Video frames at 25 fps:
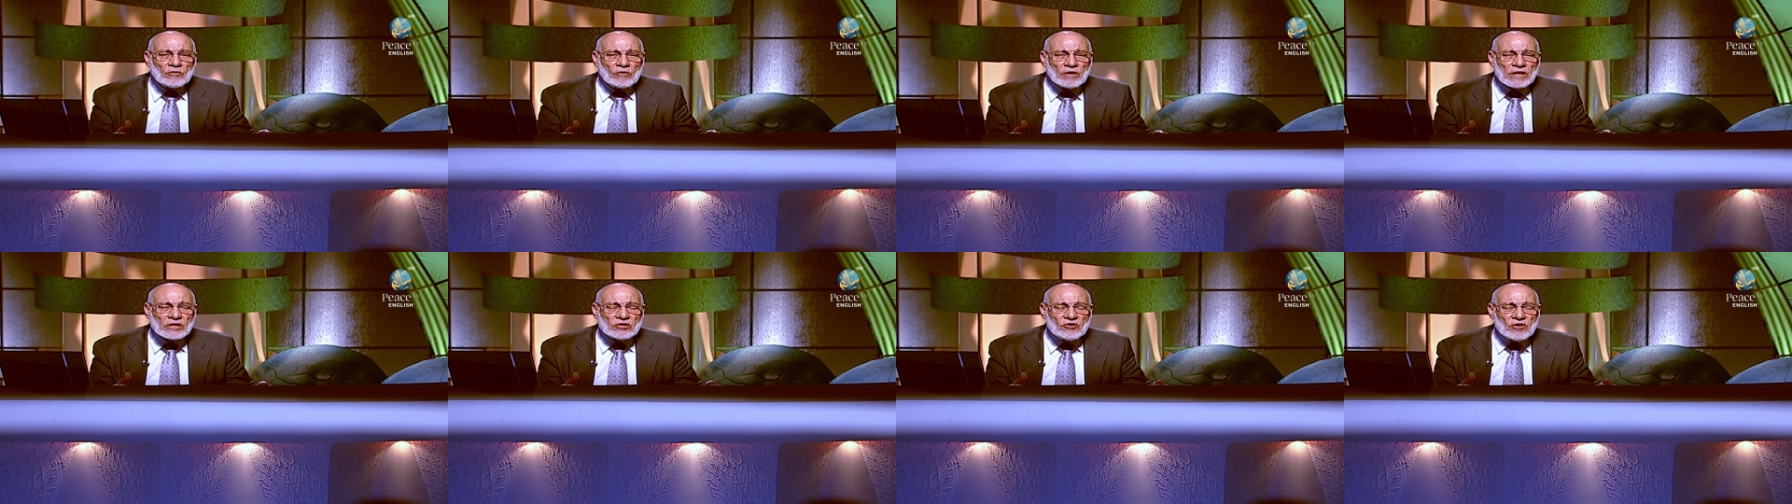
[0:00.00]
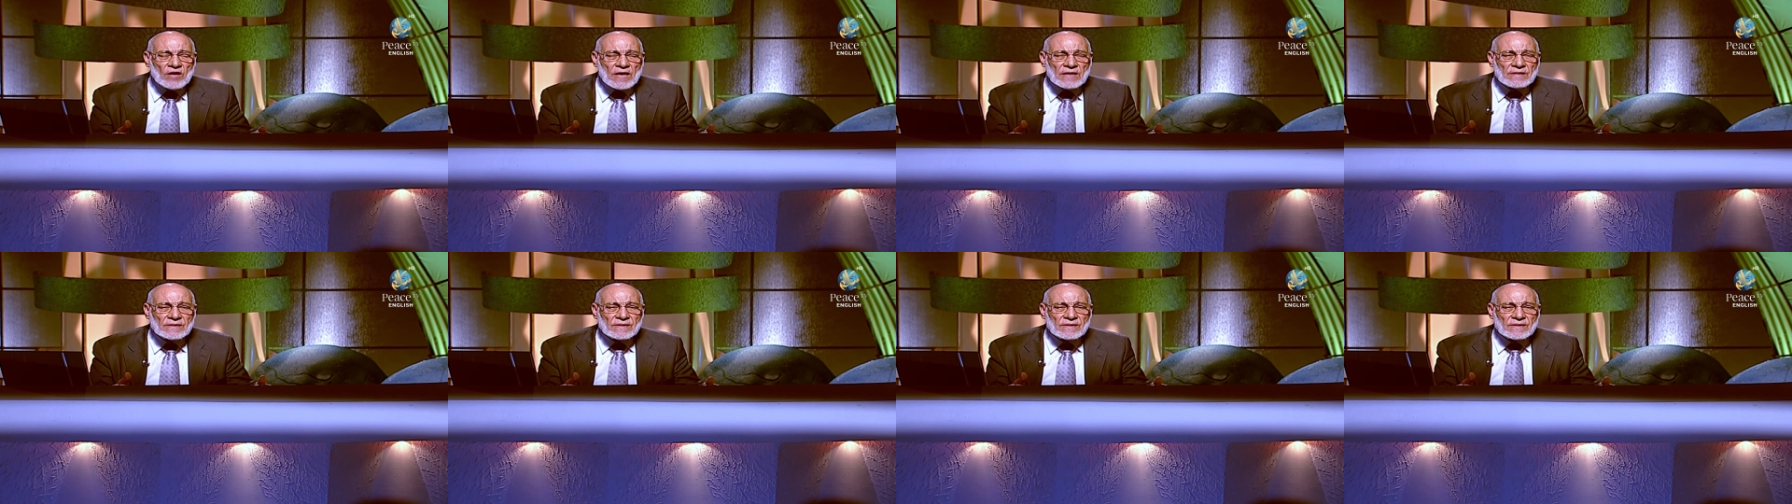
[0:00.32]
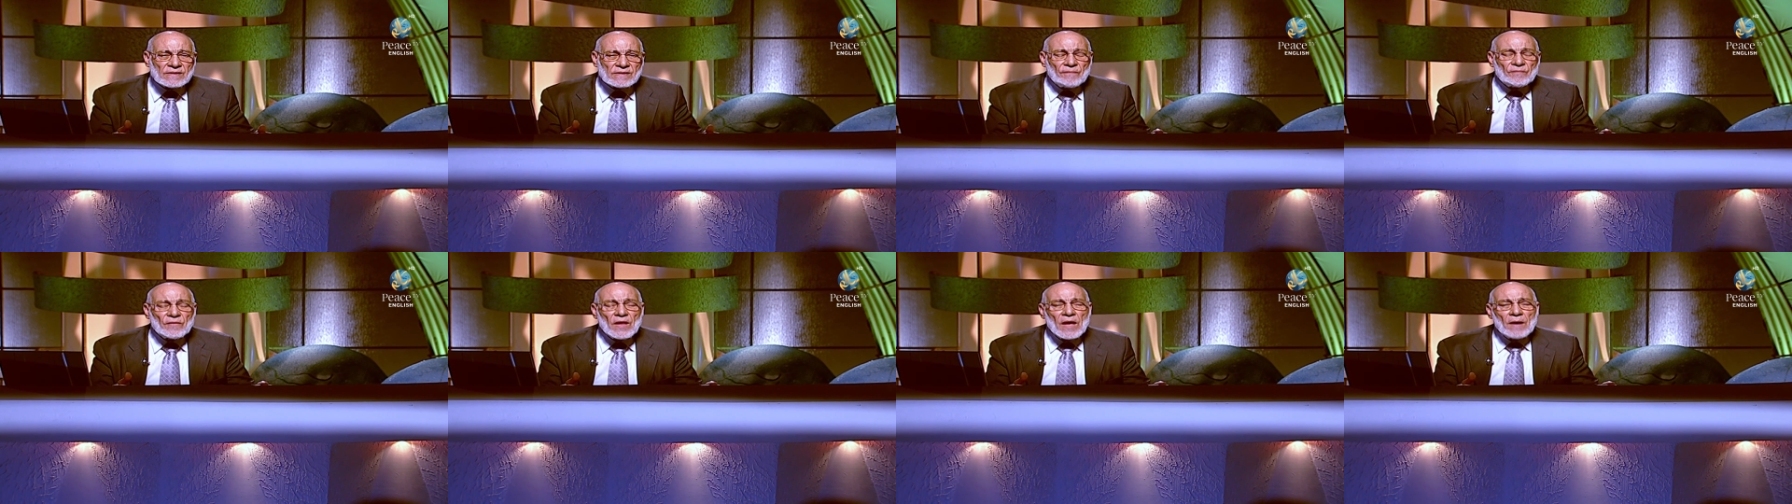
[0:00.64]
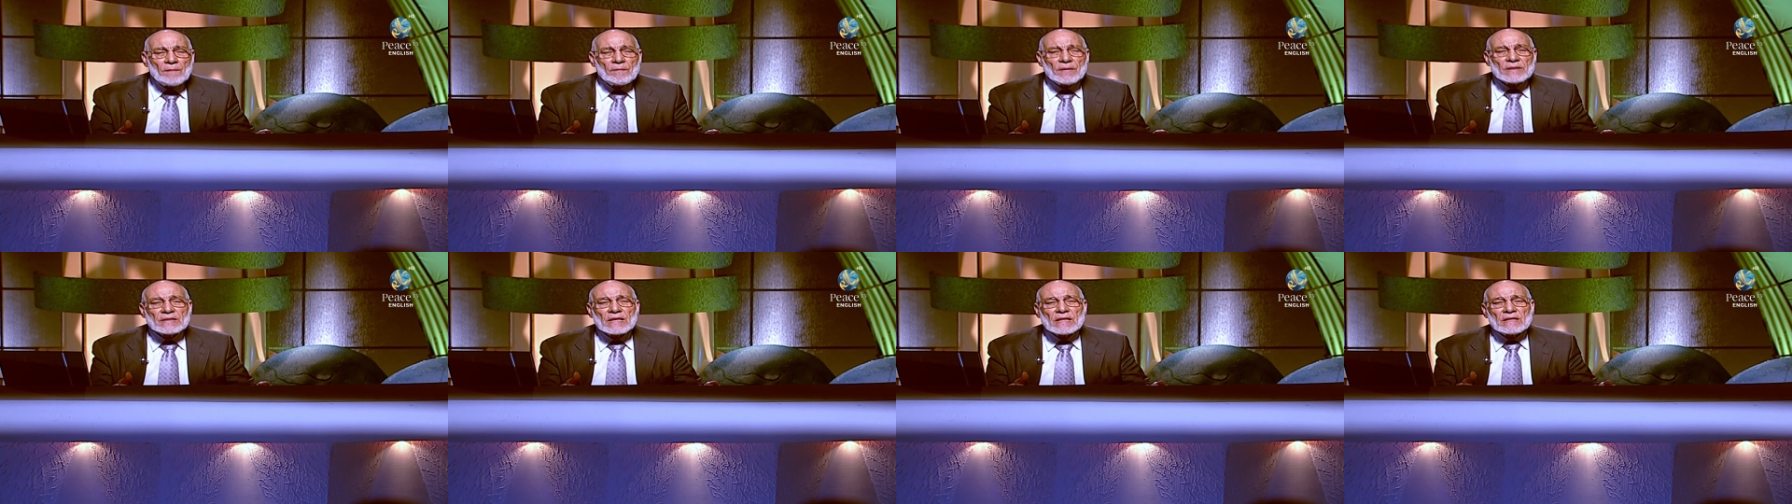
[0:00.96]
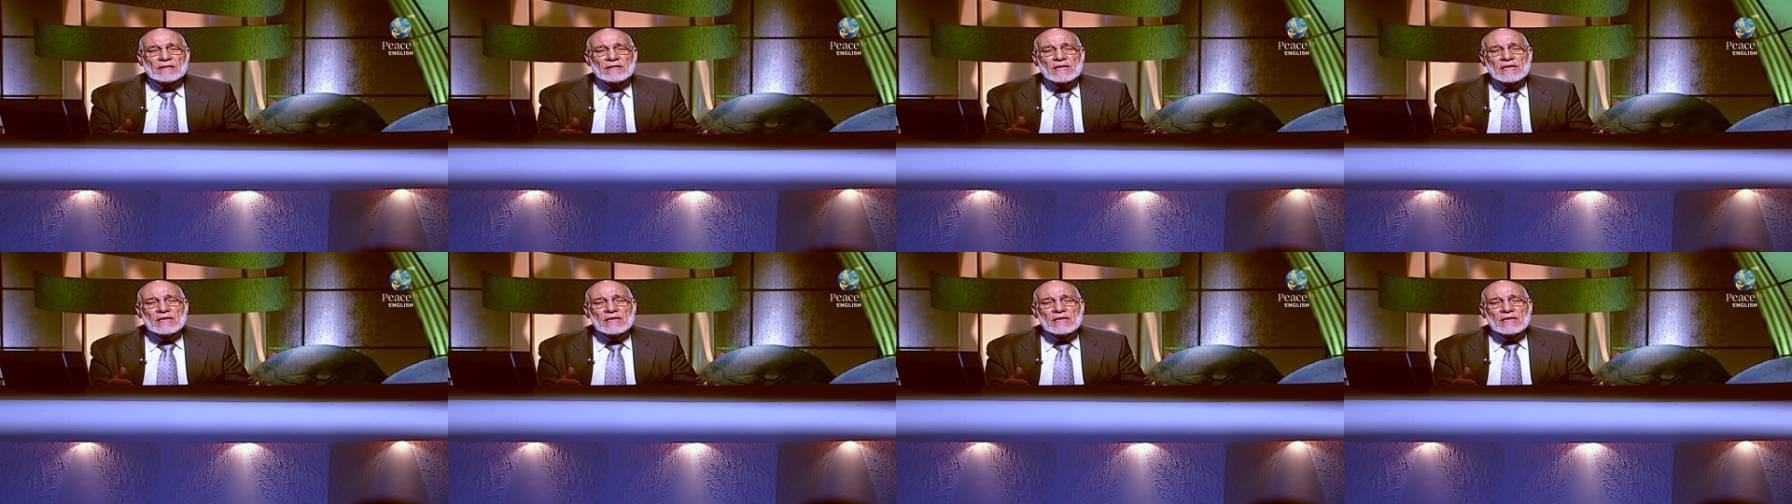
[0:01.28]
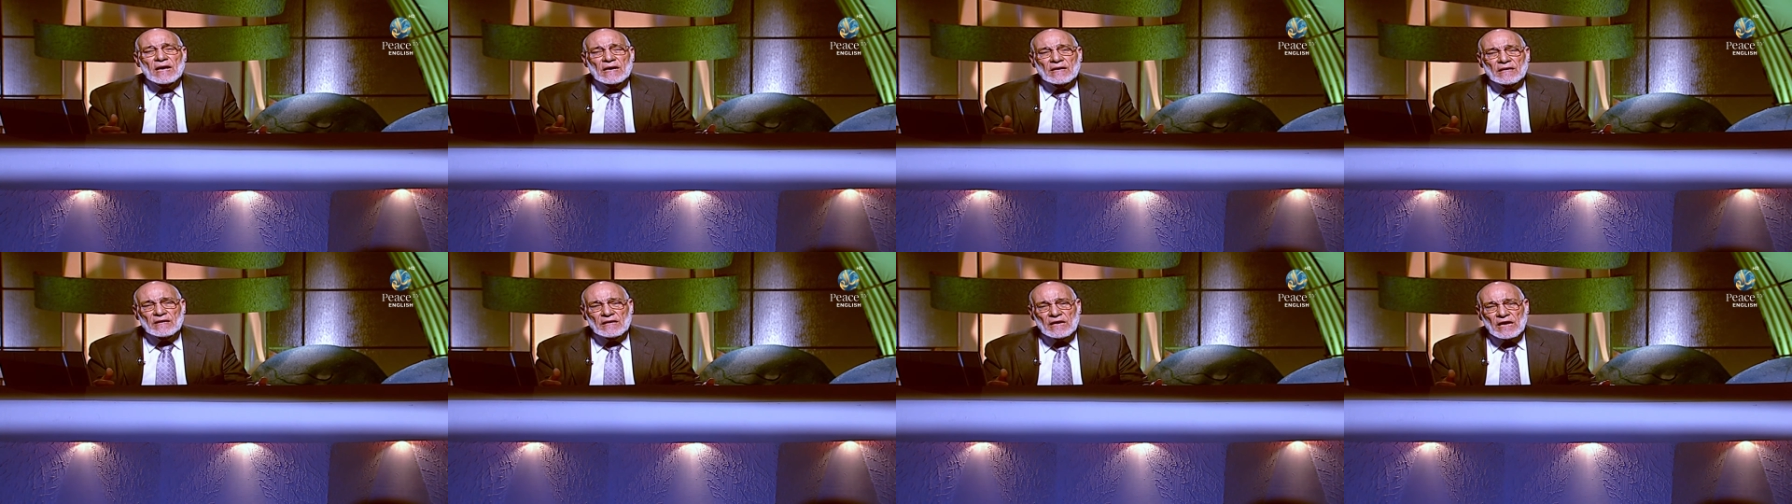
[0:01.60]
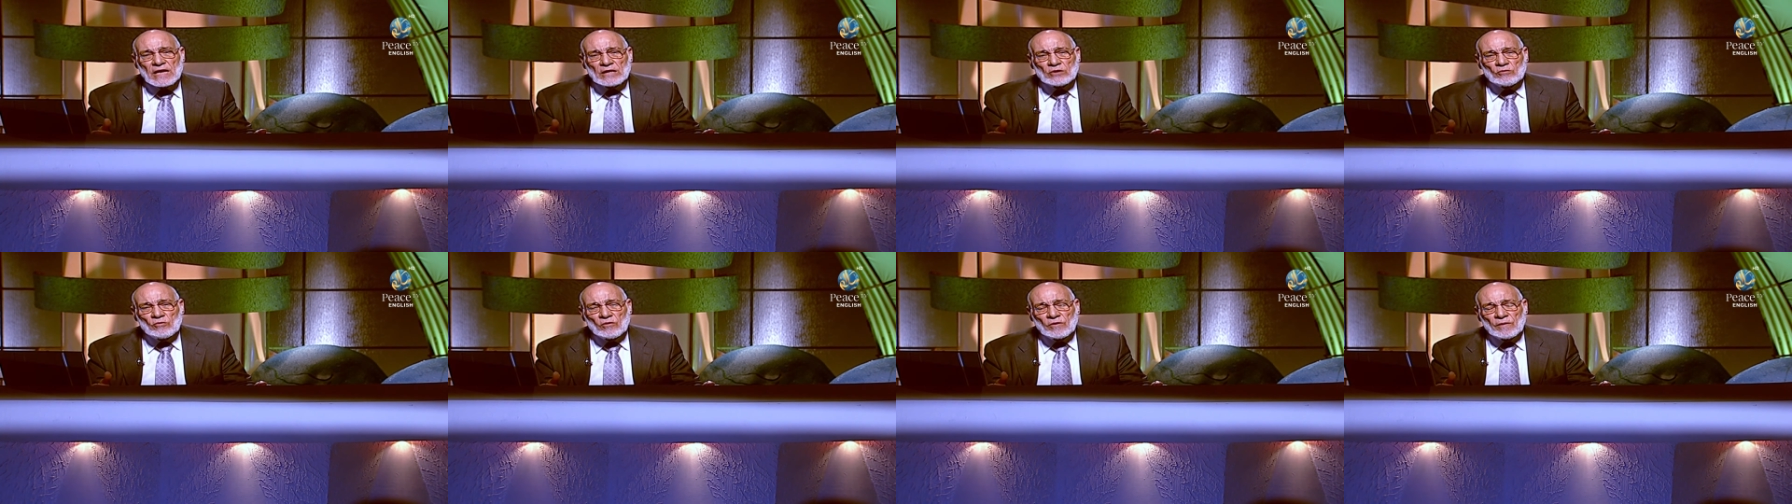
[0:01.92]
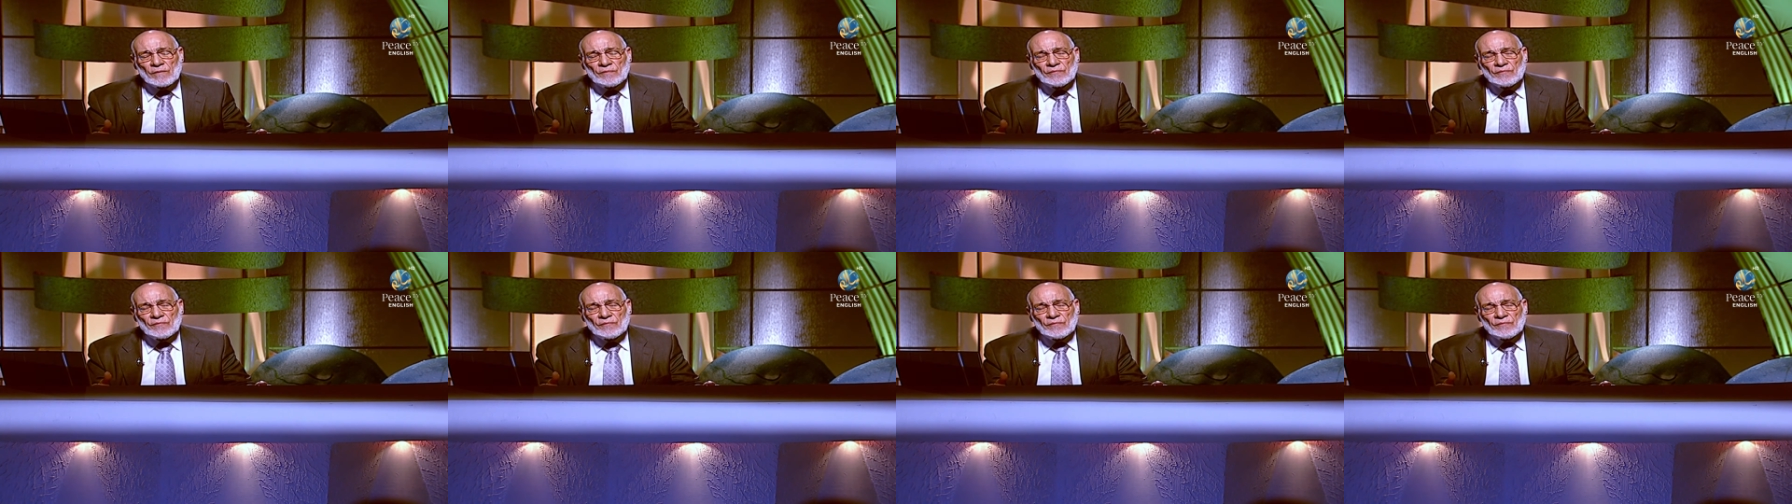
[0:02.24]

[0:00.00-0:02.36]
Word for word: or a chance, but it needs a creator.